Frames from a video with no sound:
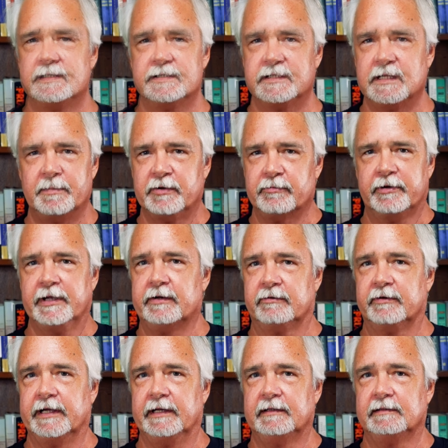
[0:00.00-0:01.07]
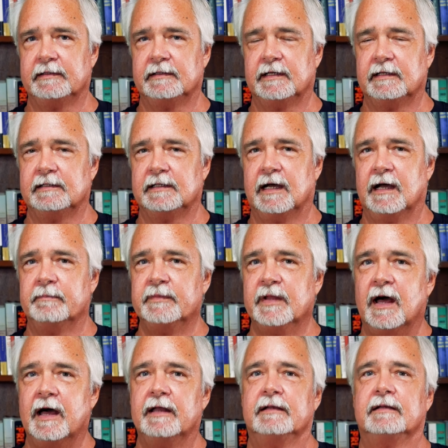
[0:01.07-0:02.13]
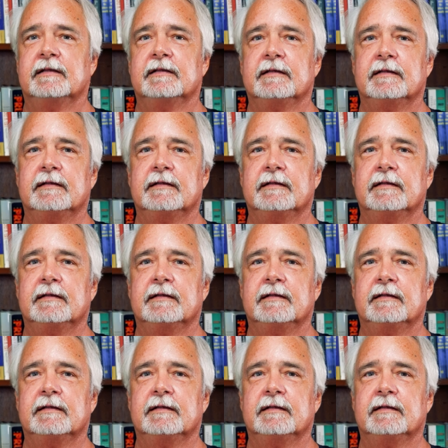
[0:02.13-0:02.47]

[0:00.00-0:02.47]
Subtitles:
So let me reiterate, I'm not